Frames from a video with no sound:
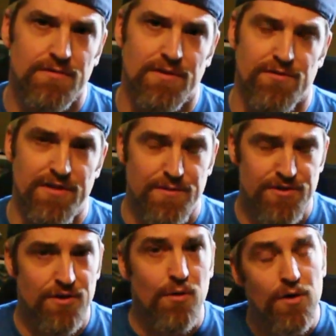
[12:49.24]

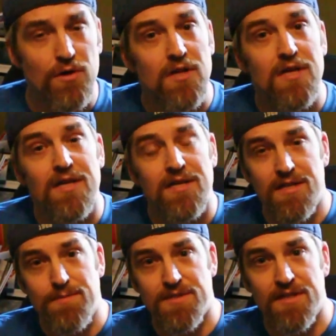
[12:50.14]
transmission oil
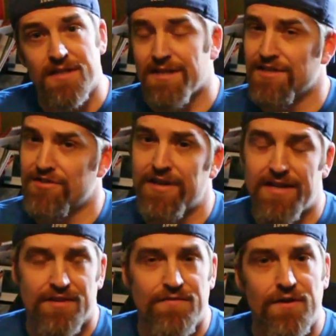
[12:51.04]
dipstick, and trying to
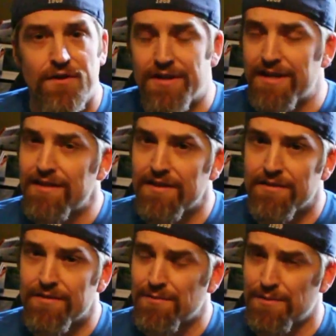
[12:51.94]
get the funnel in
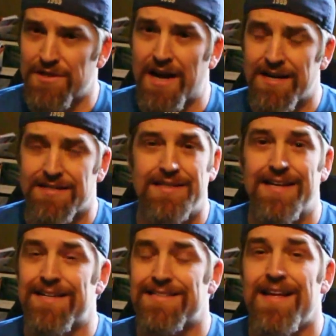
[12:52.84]
there, which honestly,
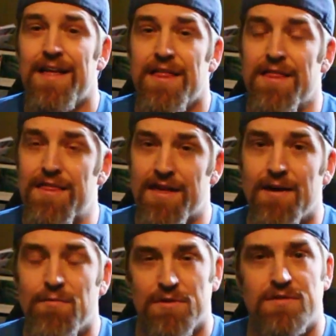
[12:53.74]
guys,
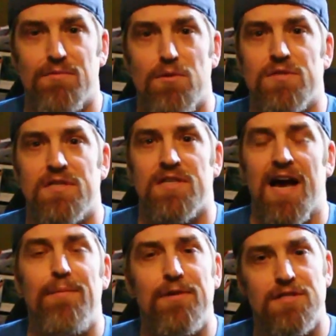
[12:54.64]
that was the most
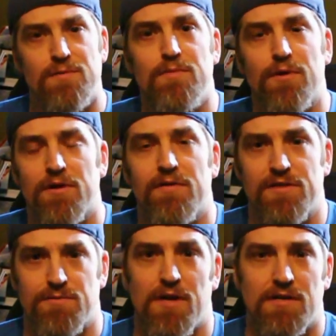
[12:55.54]
time consuming part of
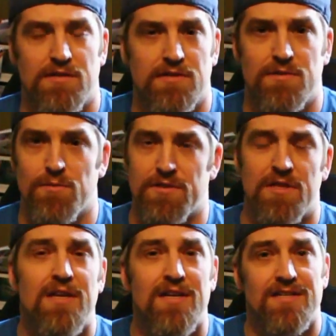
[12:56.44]
this process. Was
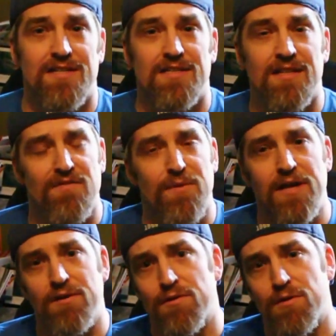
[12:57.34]
since I left my
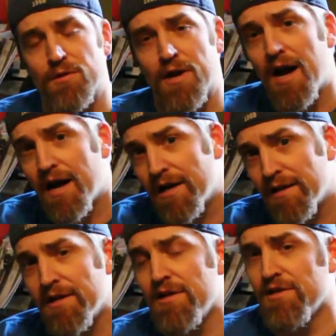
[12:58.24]
intercooler
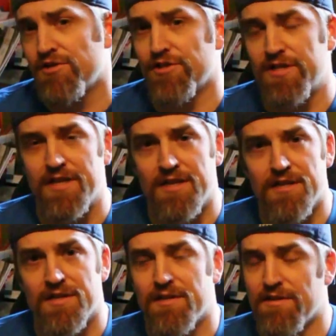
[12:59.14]
on, just
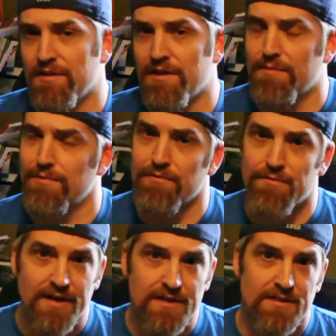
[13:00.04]
getting the
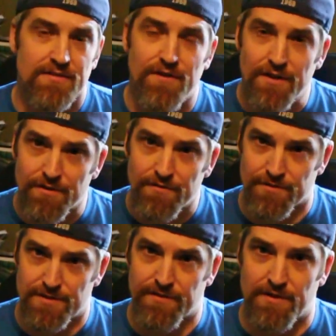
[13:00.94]
right funnel.
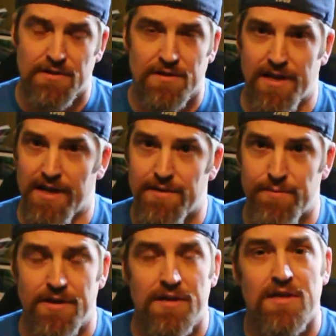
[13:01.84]
First of all, it had to
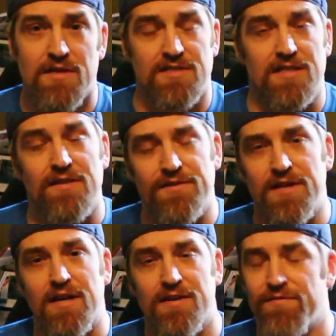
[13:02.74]
be, since I left it
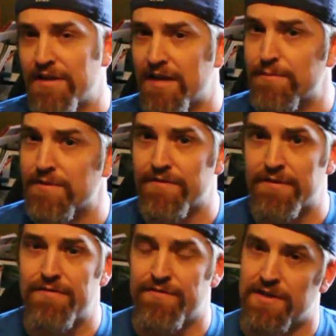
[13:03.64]
it had to be a
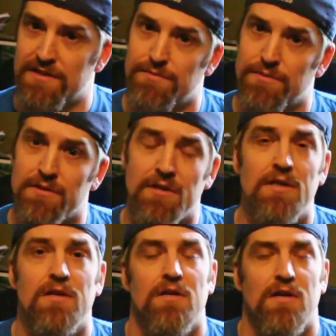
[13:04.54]
very flexible
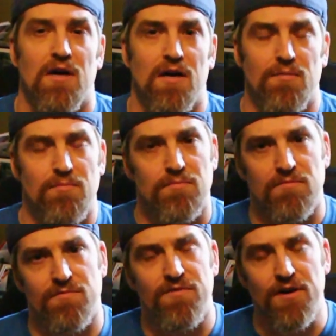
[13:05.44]

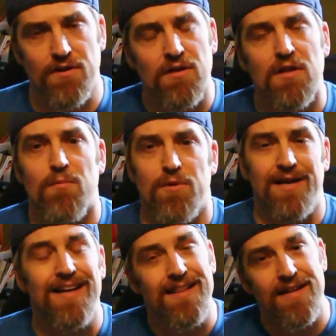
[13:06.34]
funnel, but
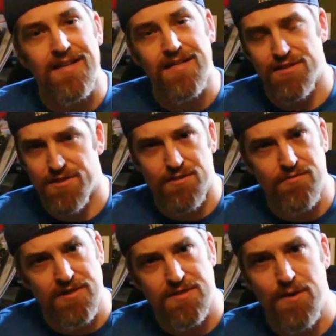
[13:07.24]
getting that into the
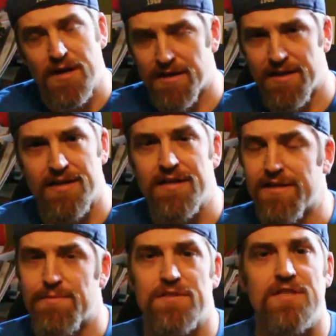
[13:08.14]
right spot and getting it
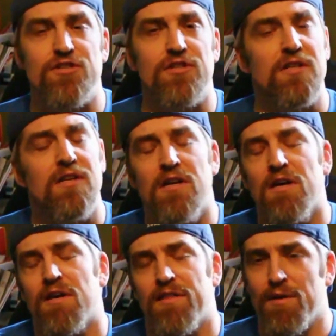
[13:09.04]
into position,
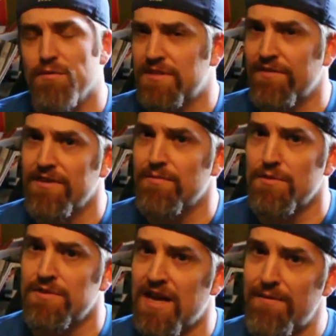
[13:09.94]
that was definitely the
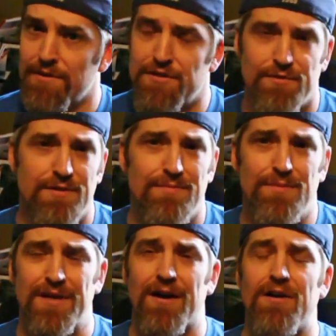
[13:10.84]
most time consuming.
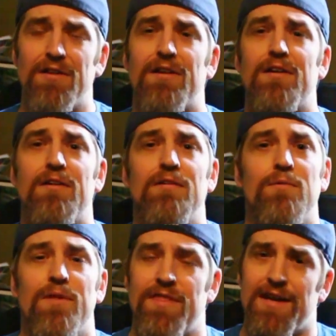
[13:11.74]
But all in all,
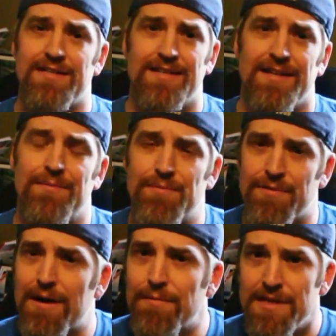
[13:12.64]
with that said, it
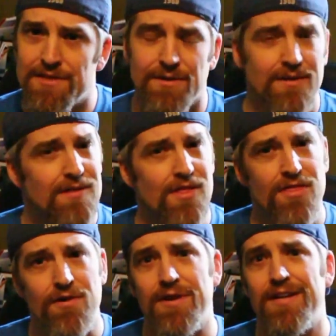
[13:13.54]
probably took
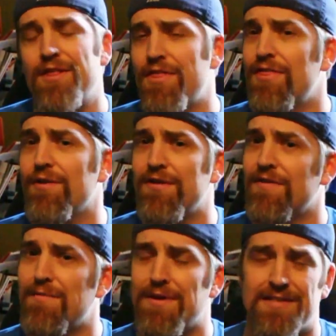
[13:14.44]
30 to
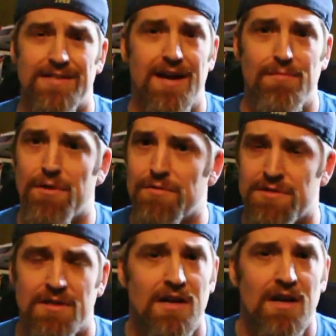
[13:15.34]
35 minutes at
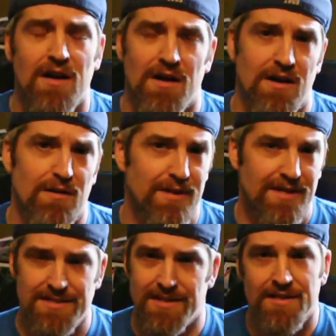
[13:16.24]
most. Like I
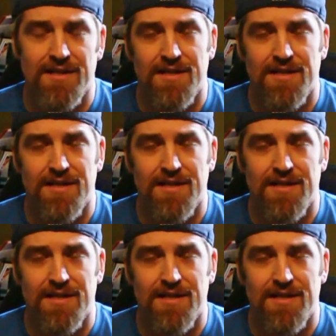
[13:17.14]
said,